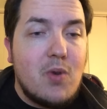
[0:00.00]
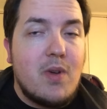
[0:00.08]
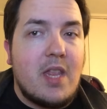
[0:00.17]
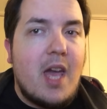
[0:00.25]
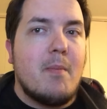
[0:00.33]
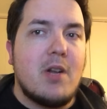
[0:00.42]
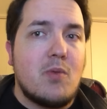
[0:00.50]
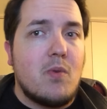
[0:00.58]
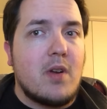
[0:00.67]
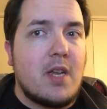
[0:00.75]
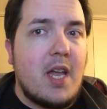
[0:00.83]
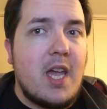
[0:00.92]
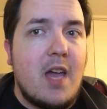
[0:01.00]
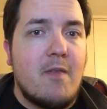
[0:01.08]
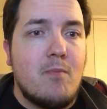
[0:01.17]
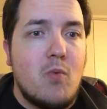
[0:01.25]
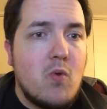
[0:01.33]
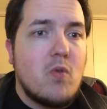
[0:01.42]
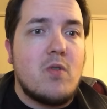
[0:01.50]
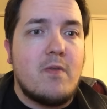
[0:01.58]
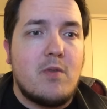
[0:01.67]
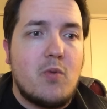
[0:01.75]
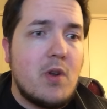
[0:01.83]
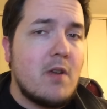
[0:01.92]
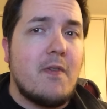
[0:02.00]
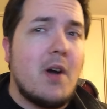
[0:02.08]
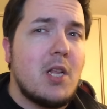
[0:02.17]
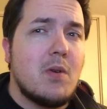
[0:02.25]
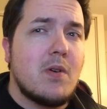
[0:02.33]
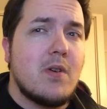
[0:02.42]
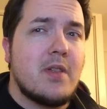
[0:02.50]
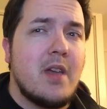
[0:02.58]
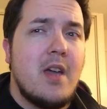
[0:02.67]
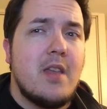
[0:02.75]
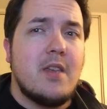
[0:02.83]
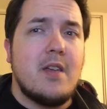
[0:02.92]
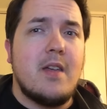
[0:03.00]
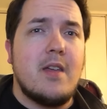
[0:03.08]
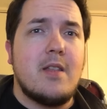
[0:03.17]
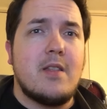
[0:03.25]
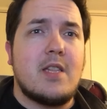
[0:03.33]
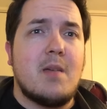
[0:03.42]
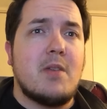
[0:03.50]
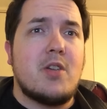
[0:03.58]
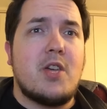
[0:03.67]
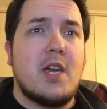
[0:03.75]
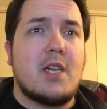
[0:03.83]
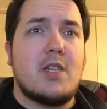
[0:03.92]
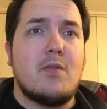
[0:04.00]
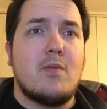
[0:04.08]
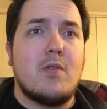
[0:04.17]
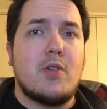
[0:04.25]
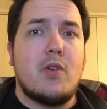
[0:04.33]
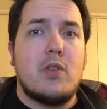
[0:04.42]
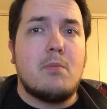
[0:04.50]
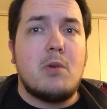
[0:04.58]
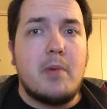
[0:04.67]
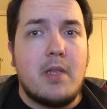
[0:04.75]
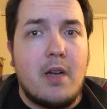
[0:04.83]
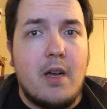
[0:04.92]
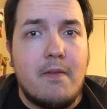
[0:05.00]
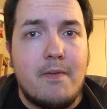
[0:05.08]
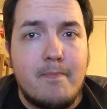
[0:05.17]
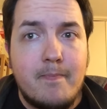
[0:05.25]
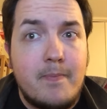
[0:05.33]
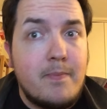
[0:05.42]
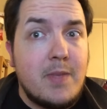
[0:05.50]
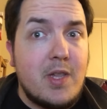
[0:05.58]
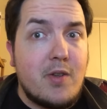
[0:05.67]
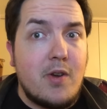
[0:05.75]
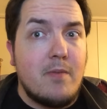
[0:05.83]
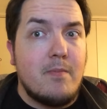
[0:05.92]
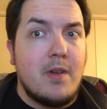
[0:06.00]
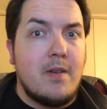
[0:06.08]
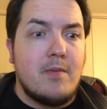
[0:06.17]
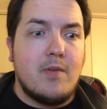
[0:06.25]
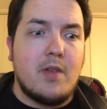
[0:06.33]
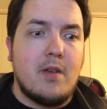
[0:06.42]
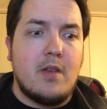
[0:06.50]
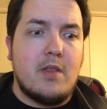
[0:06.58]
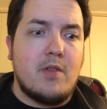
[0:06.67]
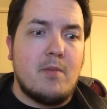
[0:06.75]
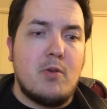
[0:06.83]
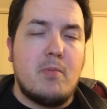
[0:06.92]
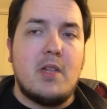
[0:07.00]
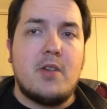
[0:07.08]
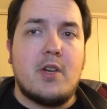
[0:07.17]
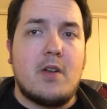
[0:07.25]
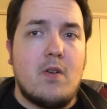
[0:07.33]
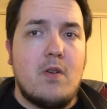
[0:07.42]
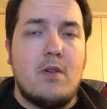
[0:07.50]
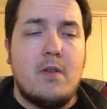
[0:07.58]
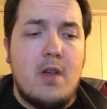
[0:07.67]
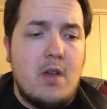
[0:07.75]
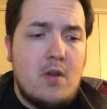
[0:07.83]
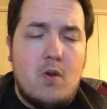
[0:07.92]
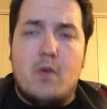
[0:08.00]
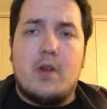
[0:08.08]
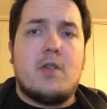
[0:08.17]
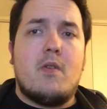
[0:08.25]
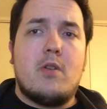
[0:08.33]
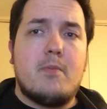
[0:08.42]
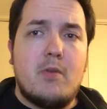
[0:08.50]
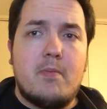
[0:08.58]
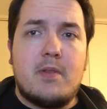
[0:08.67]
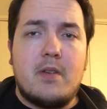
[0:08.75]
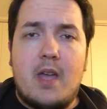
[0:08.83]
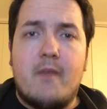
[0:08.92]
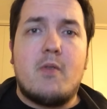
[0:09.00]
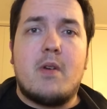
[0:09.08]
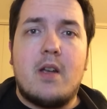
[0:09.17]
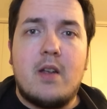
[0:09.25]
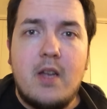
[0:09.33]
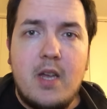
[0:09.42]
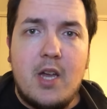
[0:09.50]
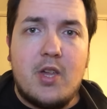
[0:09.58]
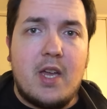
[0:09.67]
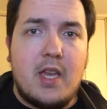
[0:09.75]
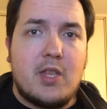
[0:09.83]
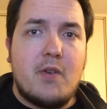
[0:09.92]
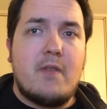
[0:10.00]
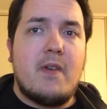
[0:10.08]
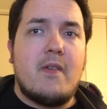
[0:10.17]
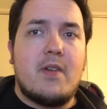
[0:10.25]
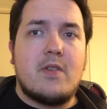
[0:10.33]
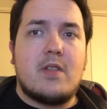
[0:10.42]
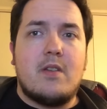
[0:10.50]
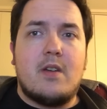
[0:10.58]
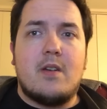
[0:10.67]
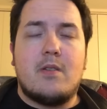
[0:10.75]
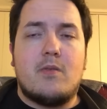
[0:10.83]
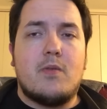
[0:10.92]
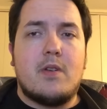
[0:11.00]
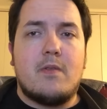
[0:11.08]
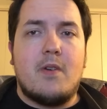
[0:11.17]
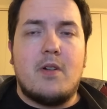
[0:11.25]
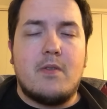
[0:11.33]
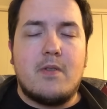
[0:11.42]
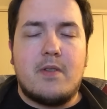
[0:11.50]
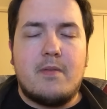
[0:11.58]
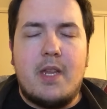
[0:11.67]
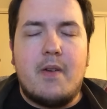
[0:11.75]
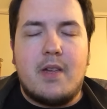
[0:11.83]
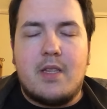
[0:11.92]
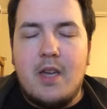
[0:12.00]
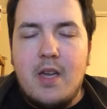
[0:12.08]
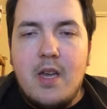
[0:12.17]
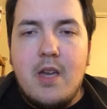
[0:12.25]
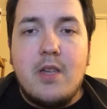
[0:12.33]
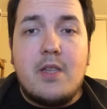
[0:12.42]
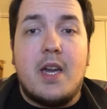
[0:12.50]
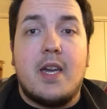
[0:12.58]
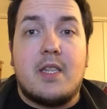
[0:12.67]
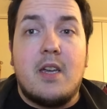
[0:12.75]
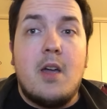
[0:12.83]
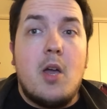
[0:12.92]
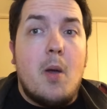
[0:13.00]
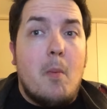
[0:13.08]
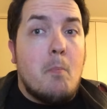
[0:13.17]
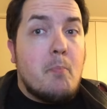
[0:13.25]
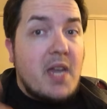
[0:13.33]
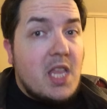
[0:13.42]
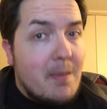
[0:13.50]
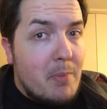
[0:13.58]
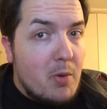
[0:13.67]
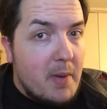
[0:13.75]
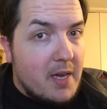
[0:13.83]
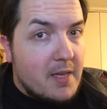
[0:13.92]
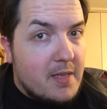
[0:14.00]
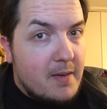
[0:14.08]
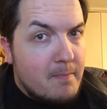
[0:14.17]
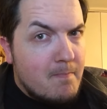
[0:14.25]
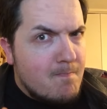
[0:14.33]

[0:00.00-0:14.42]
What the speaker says: doing that much work, and I have more Twitter followers than some of the chicks who are showing the boobies off. It's true. There's a boobalicious girl always throwing her boobs everywhere, and she got like 3,500 Twitter followers. Anyways, so yes, beat the boobies.